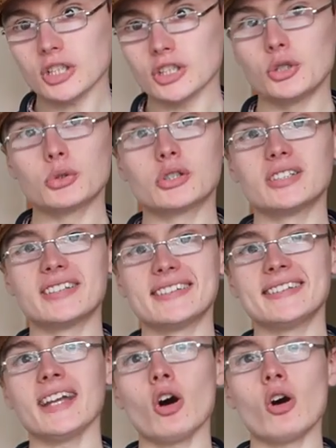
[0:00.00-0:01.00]
You could
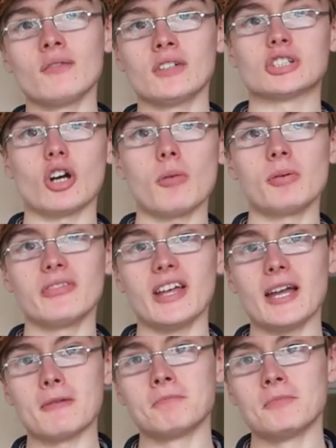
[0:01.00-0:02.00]
sit on the top of
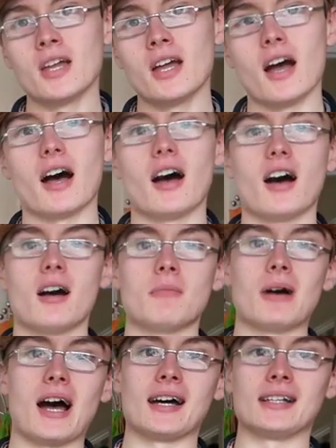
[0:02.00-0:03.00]
it
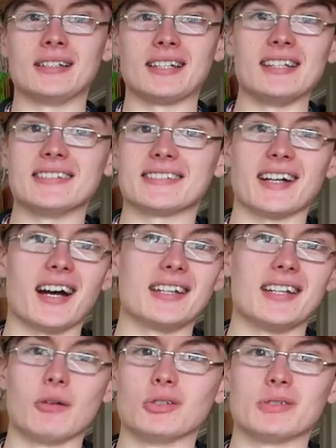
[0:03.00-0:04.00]
um, and
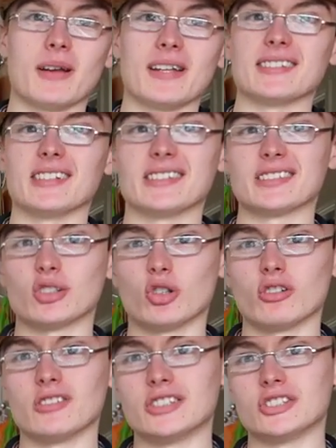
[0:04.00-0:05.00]
inside it was basically a
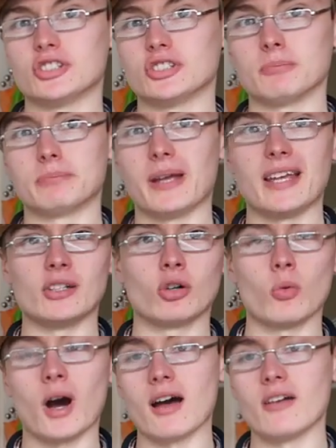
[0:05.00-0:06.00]
storage bin
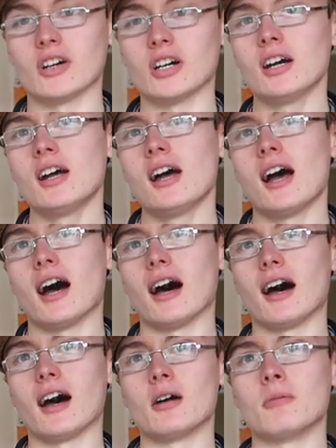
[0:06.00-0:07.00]
or whatever.
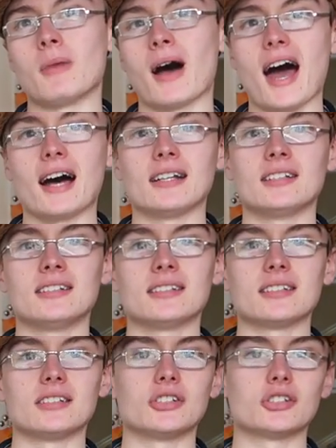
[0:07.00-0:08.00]
Um,
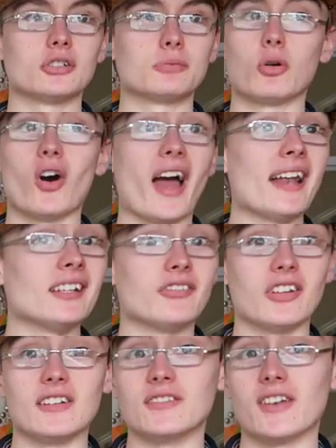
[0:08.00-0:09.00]
and you could put
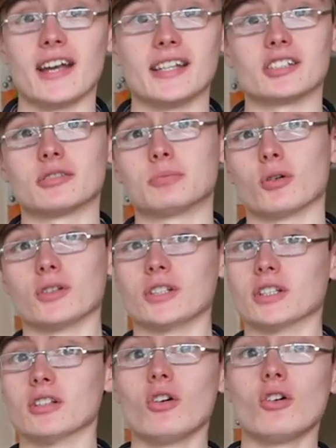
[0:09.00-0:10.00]
anything in there. You could put
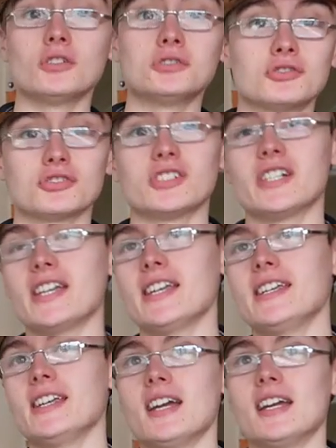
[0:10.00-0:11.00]
your
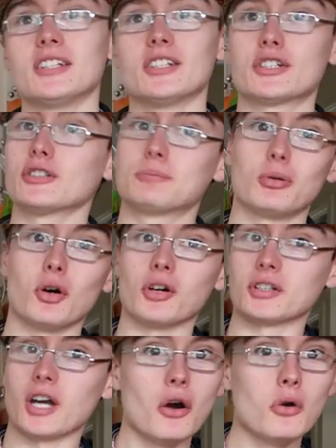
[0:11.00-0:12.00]
laundry, you could
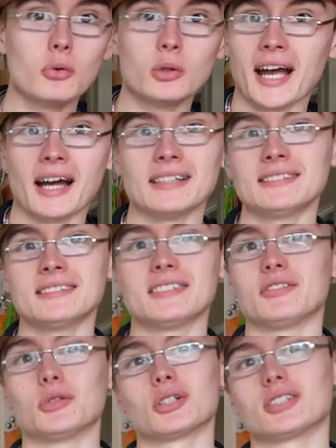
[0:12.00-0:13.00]
put Coke
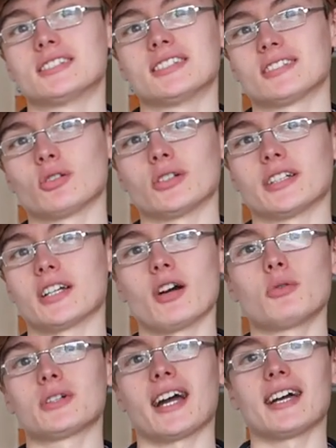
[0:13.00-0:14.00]
cans if you wanted to store your
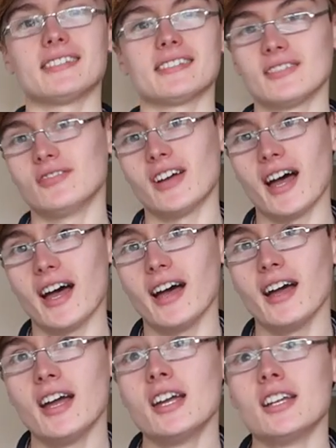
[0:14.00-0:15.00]
Coke cans in
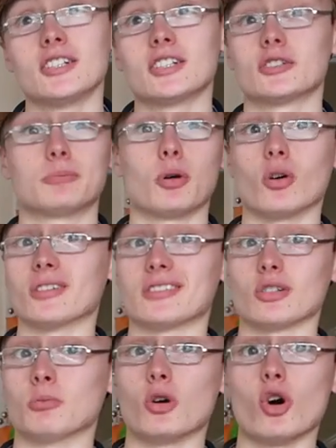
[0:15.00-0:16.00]
there. You could put
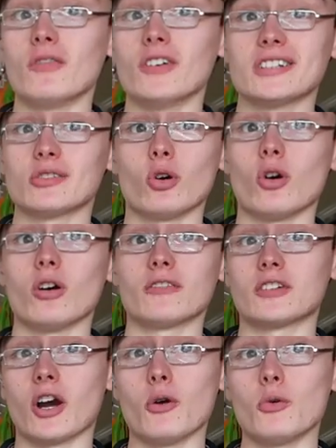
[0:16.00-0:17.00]
some other sort
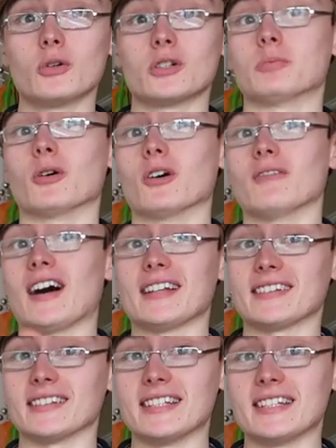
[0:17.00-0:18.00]
of Coke, but
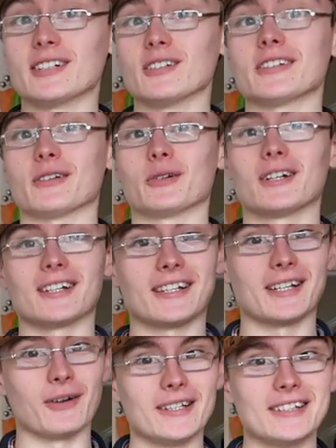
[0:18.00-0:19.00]
that's illegal, so we're not
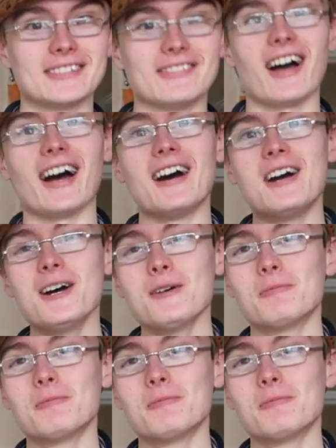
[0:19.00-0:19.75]
going to go into that.